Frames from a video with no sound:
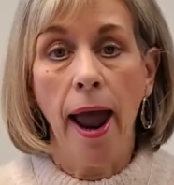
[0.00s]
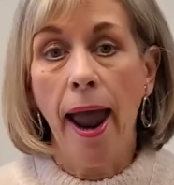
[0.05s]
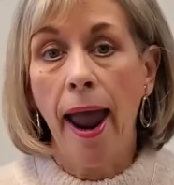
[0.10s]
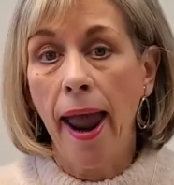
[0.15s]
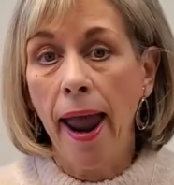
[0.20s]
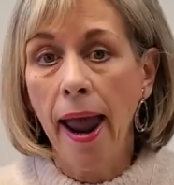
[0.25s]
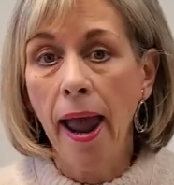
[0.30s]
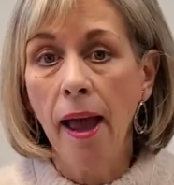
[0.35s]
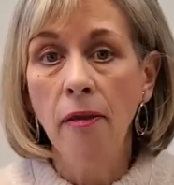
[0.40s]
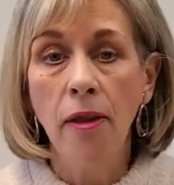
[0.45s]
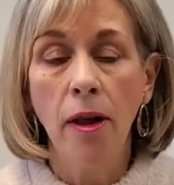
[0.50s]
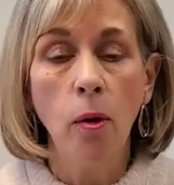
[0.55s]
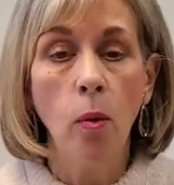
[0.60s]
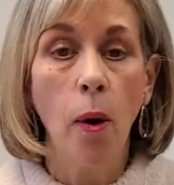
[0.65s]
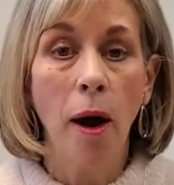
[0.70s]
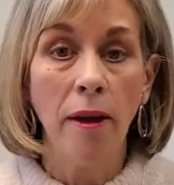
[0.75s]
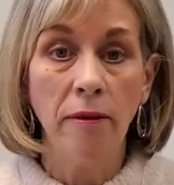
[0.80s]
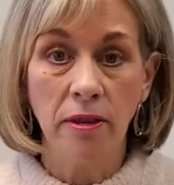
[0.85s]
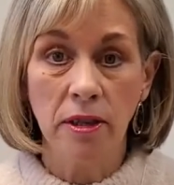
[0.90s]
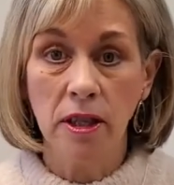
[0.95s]
And they
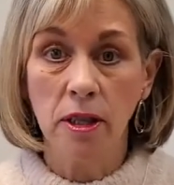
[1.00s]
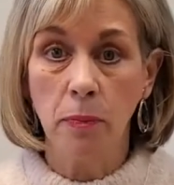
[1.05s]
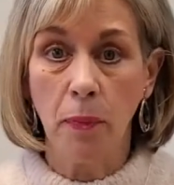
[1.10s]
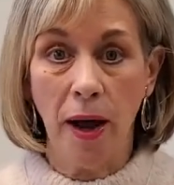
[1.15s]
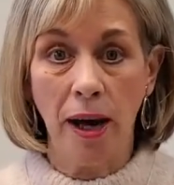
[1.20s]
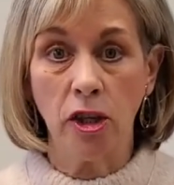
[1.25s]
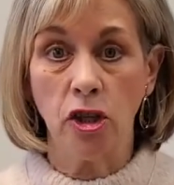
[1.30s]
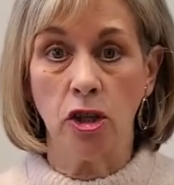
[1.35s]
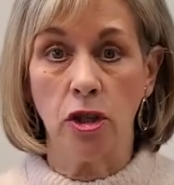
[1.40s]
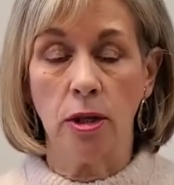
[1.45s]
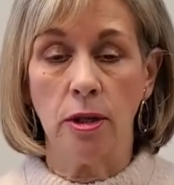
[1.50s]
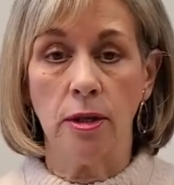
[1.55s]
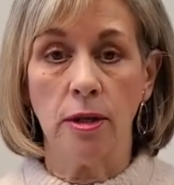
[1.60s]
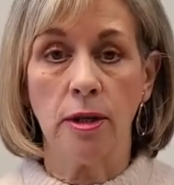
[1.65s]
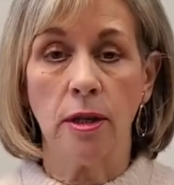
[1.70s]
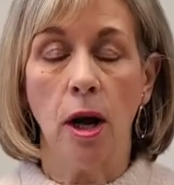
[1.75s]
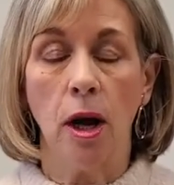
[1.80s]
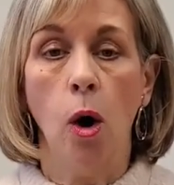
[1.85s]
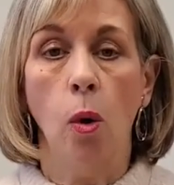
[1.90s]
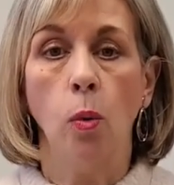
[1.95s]
waive inspections,
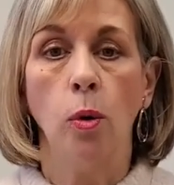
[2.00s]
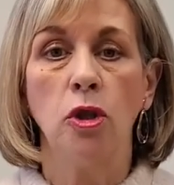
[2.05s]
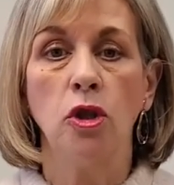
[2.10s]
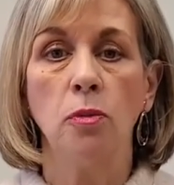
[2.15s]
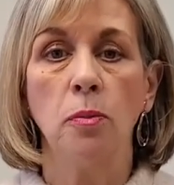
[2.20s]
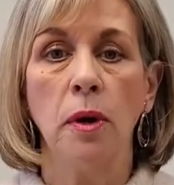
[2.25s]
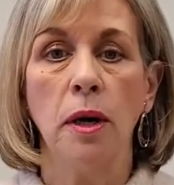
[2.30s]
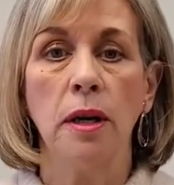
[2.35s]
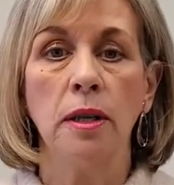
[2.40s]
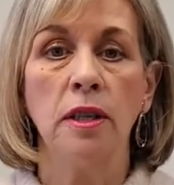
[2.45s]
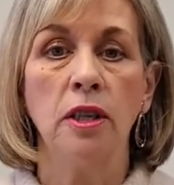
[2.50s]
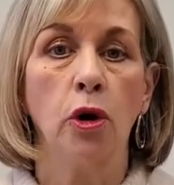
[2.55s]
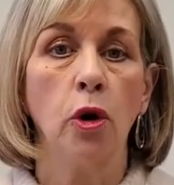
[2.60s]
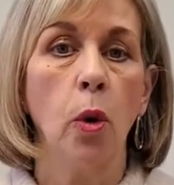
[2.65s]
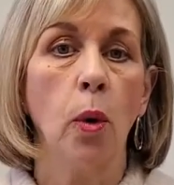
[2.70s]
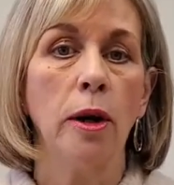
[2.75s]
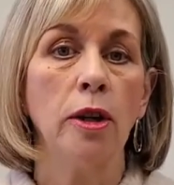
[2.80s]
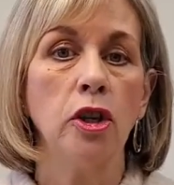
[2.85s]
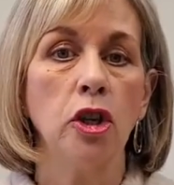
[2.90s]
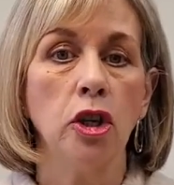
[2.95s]
which means they're
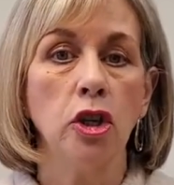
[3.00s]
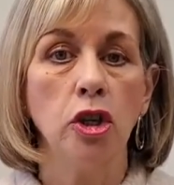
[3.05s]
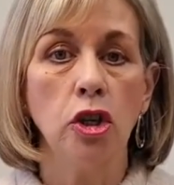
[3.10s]
going to